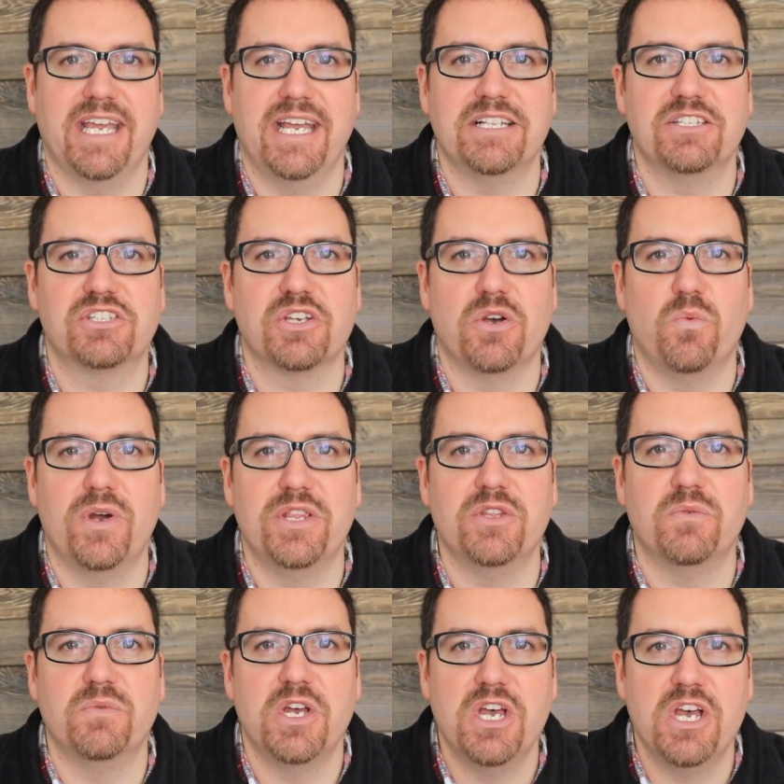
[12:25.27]
And so when
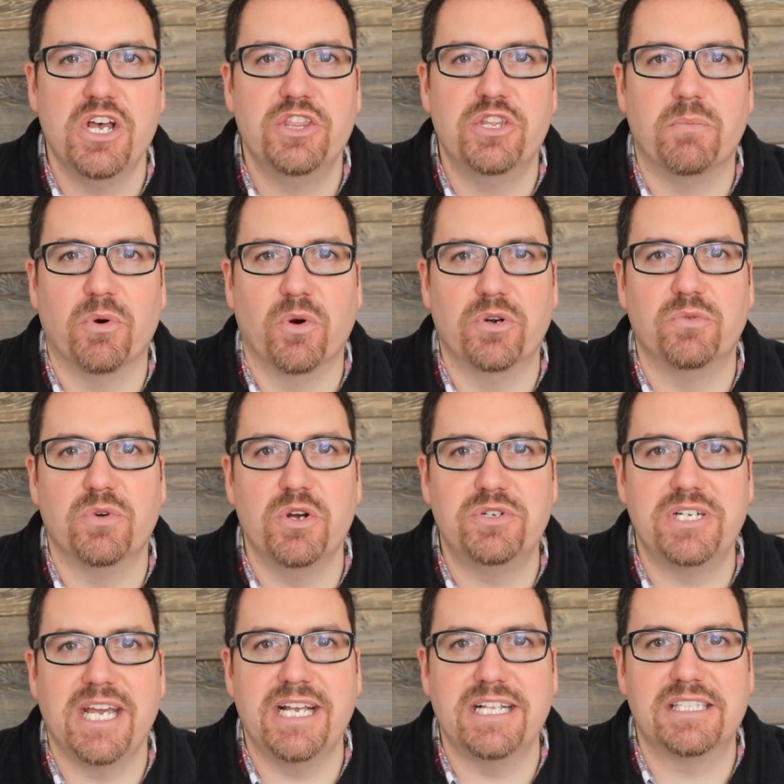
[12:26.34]
the, the board
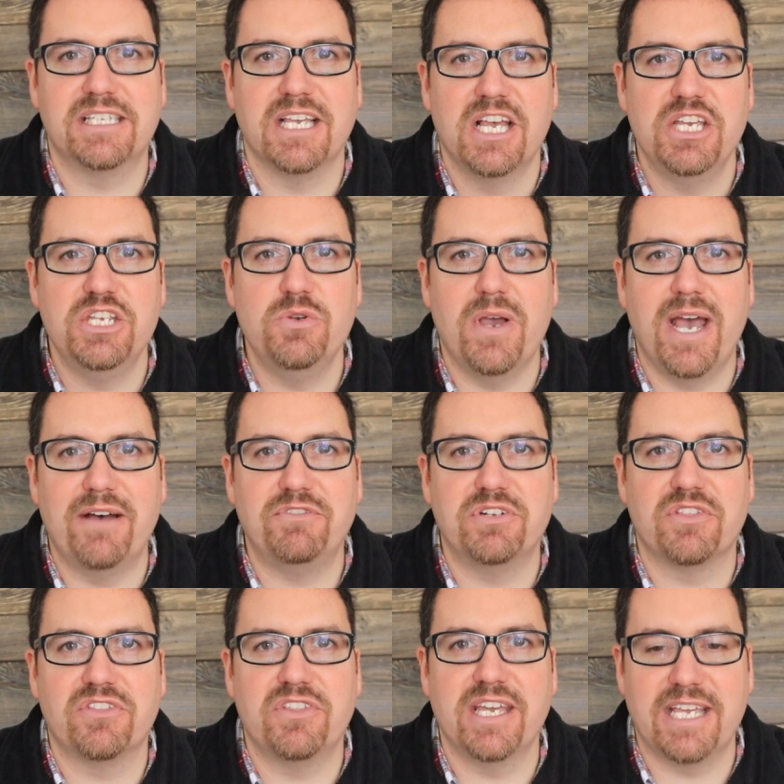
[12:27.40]
rotates, you have to
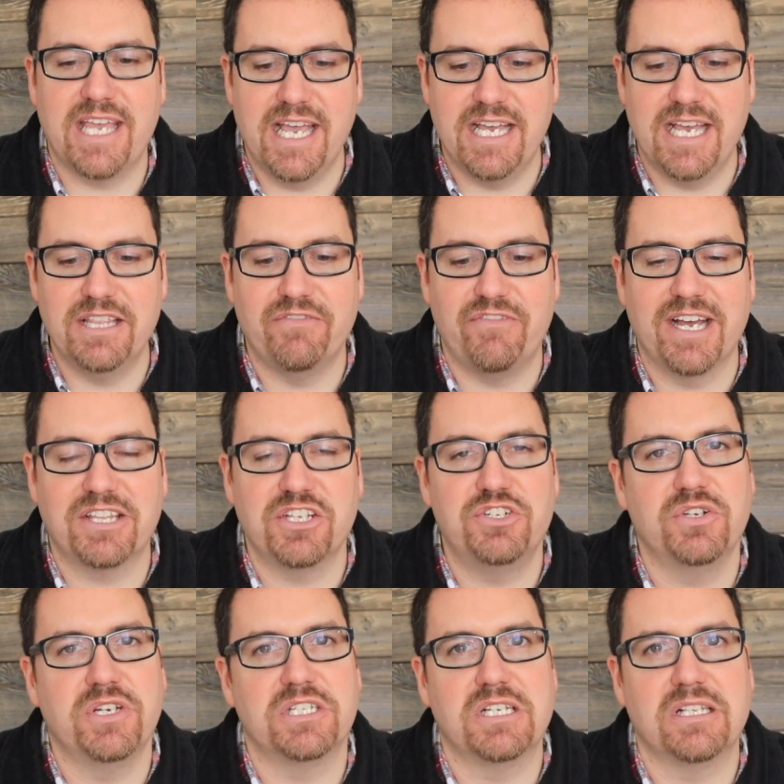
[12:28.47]
think, and, and the fact that
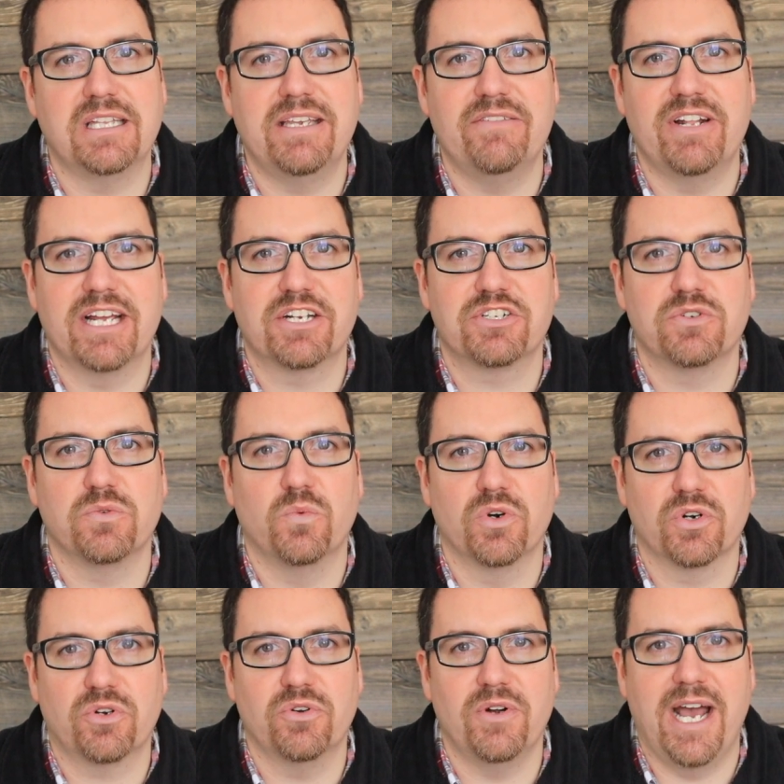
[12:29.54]
you get to leave an extra
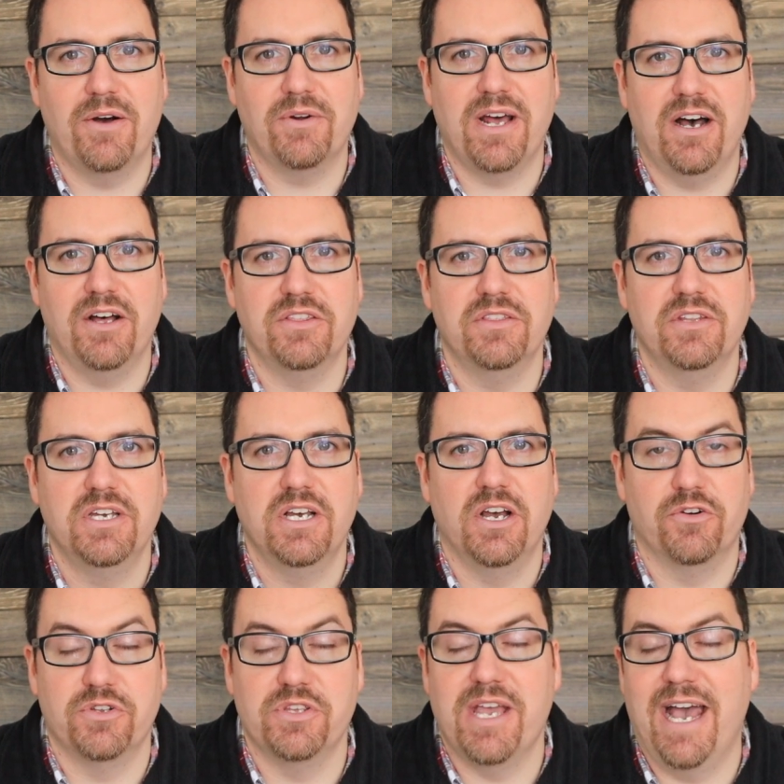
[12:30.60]
worker out on,
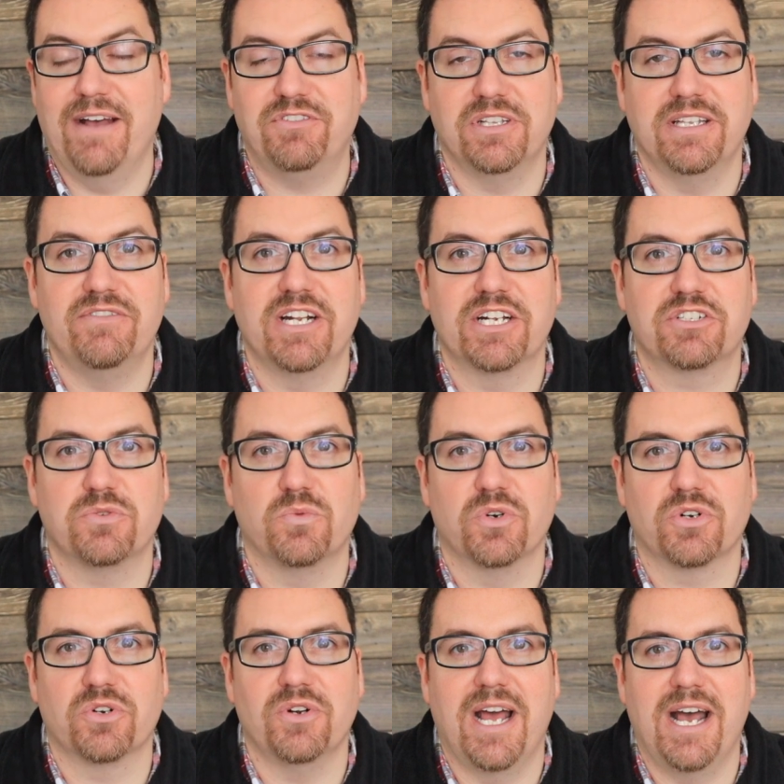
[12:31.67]
or you have to leave an extra
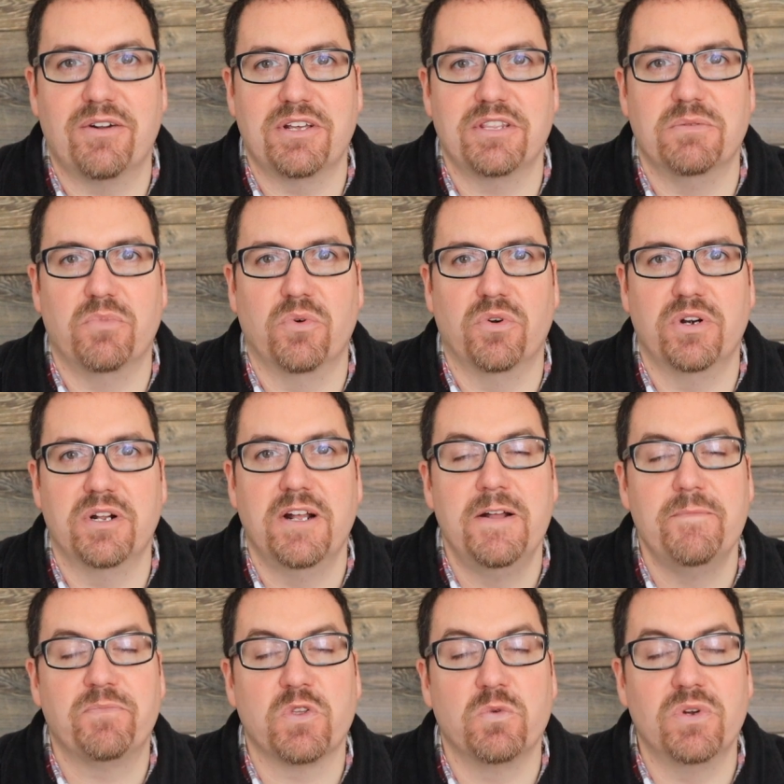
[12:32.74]
worker out on the board,
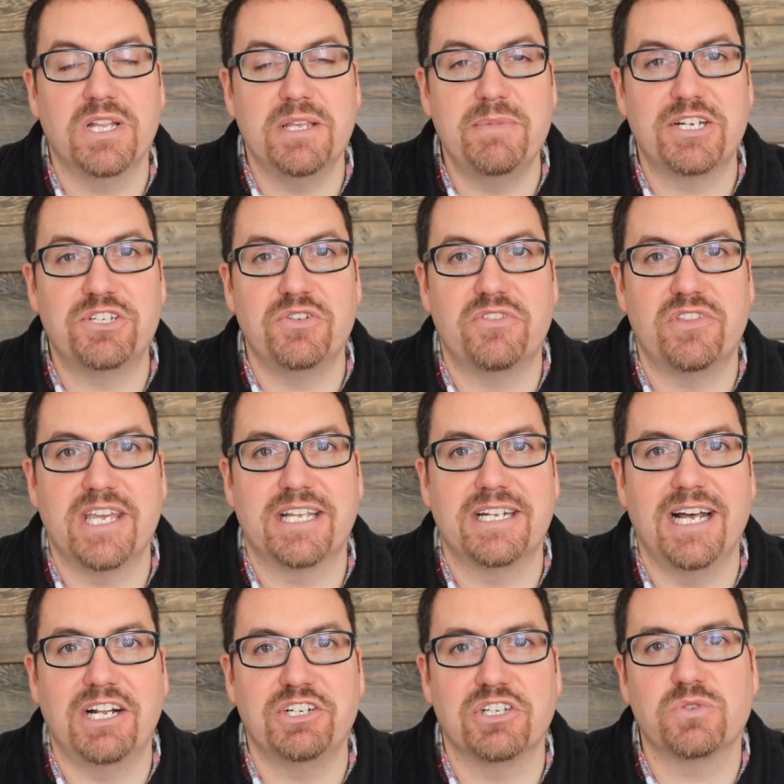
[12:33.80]
really makes you think
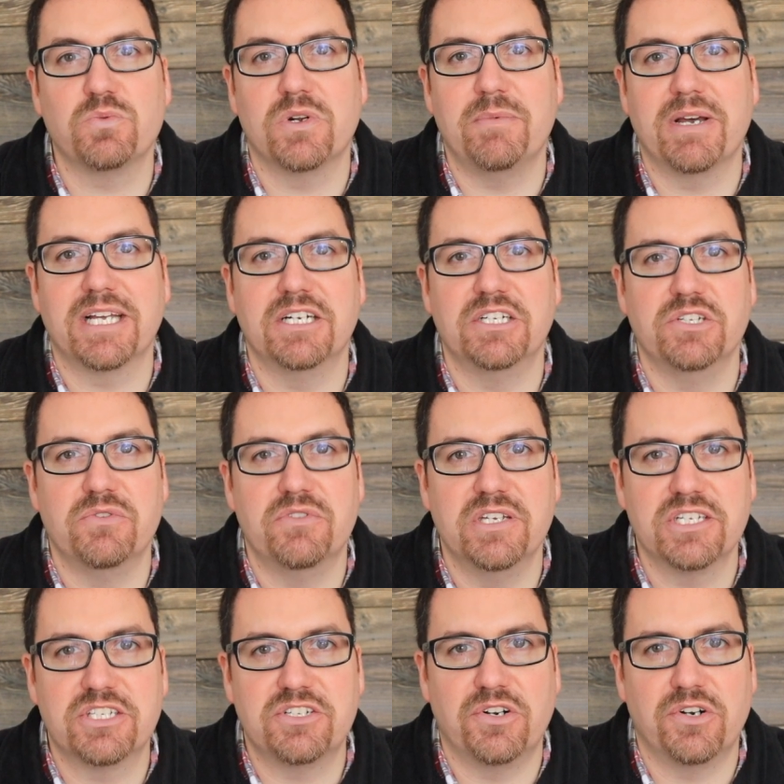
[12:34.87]
not just what am I going to do
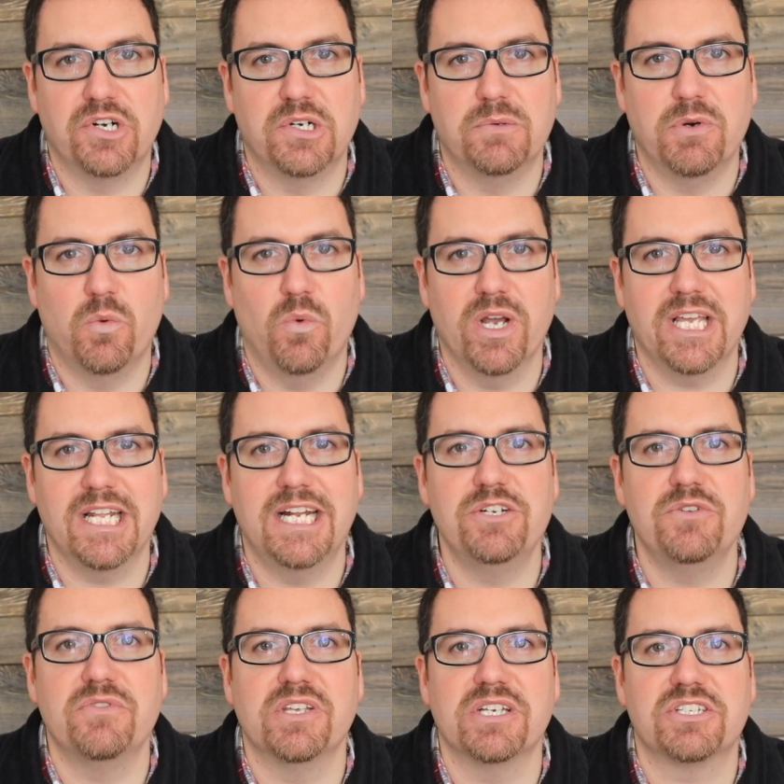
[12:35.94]
this turn, but what can I
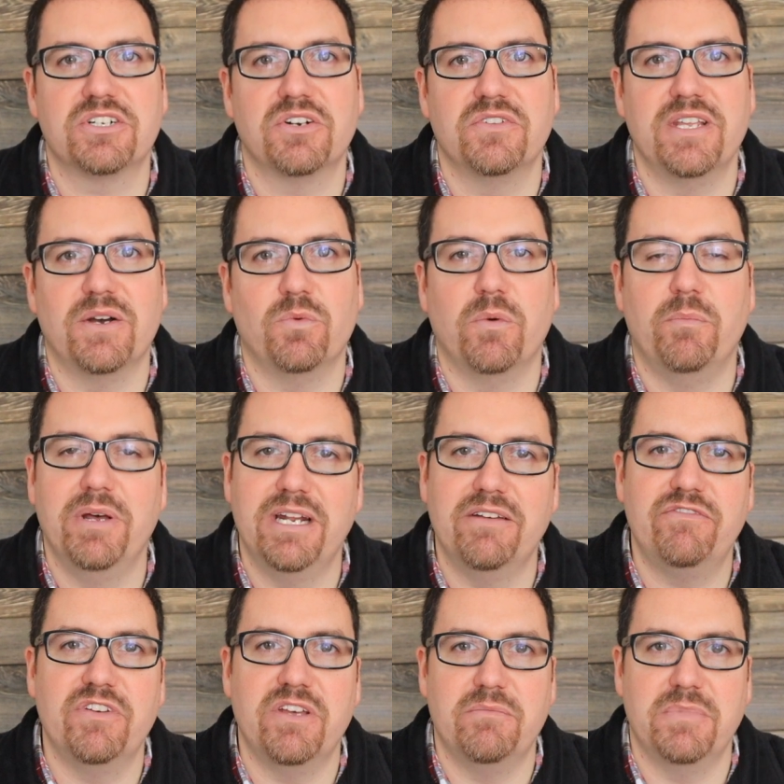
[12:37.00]
do this turn that will
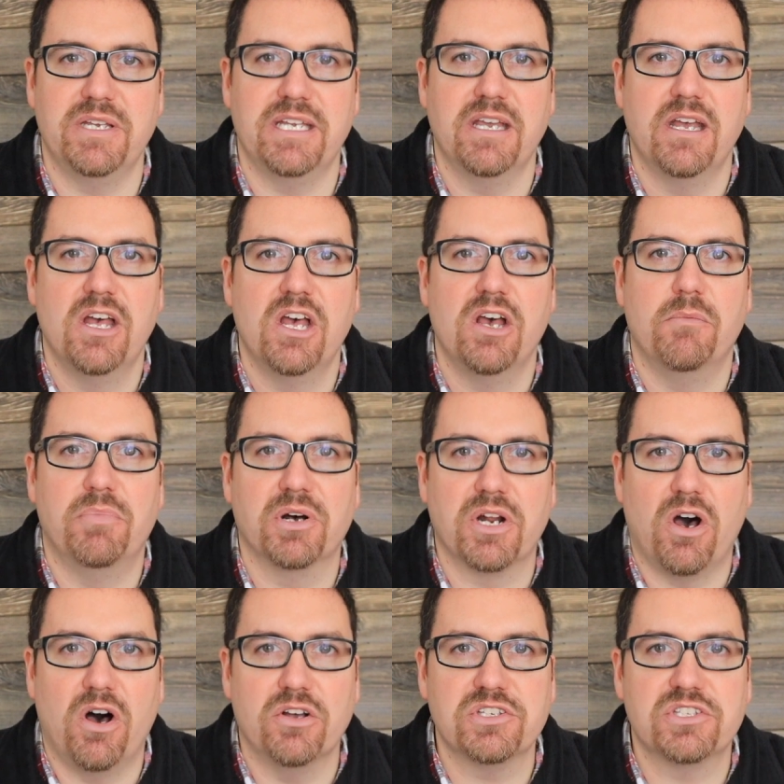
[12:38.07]
benefit me, but
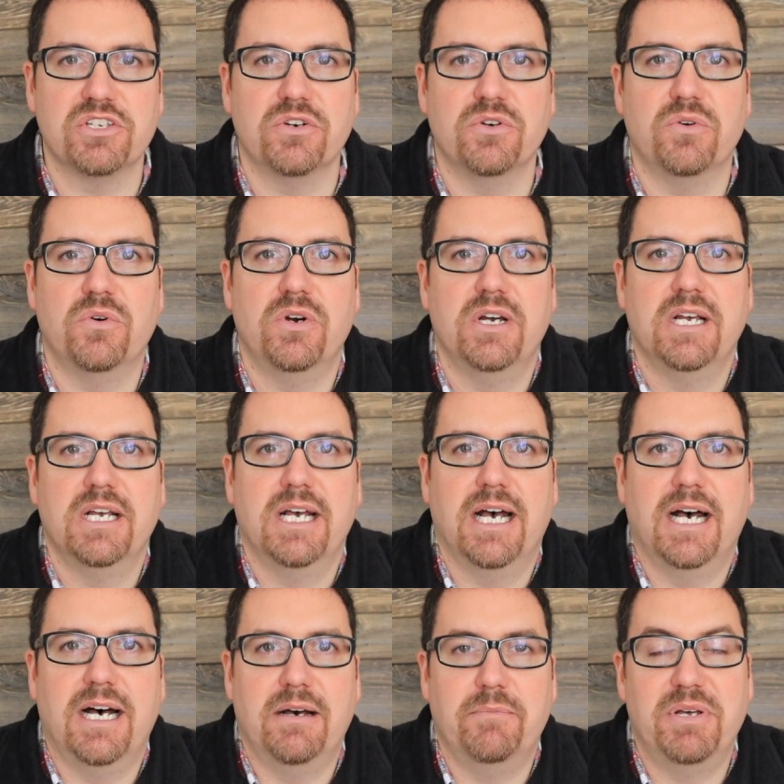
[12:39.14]
also
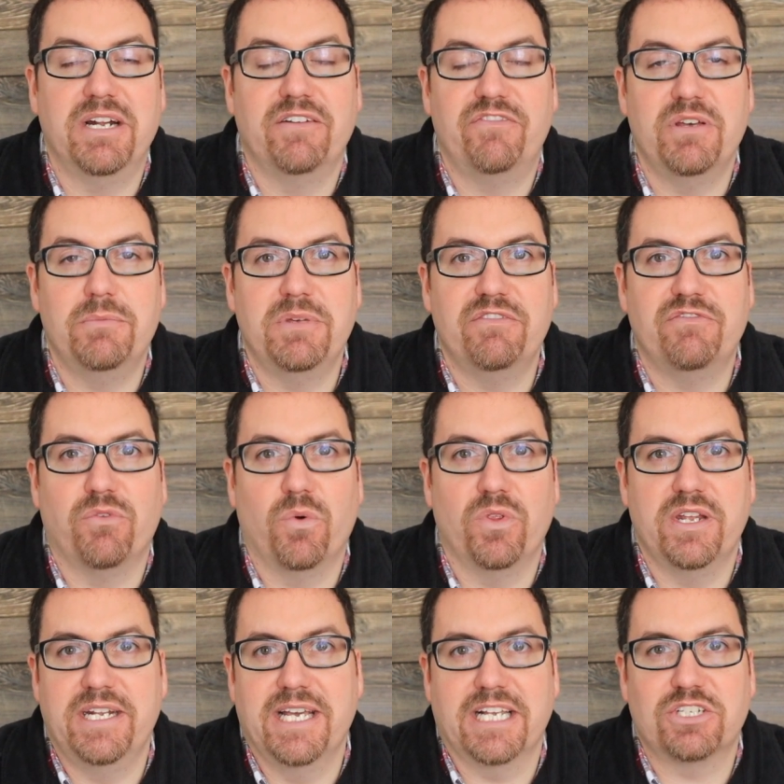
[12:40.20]
uh, benefit me for
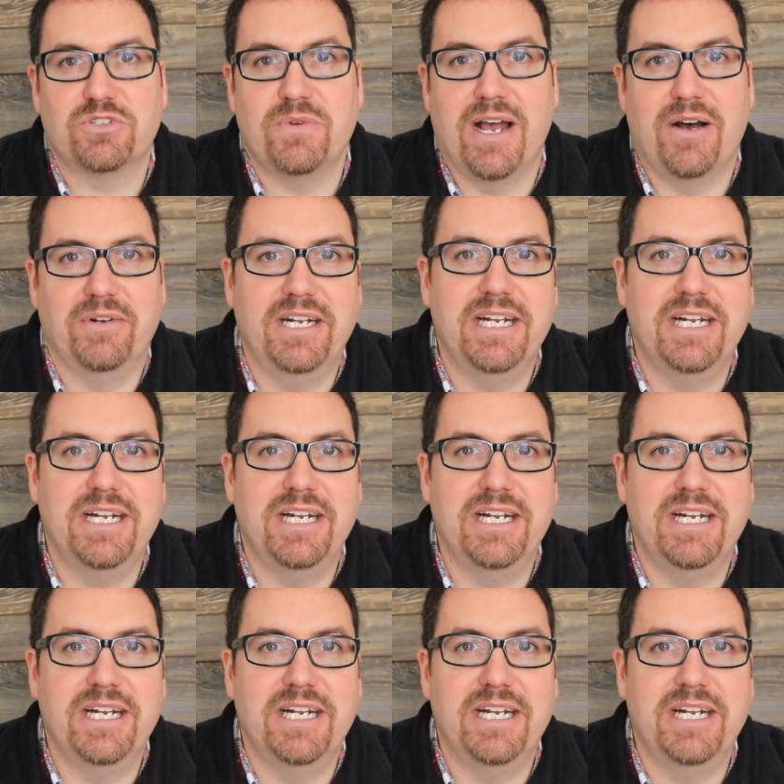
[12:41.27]
the next round.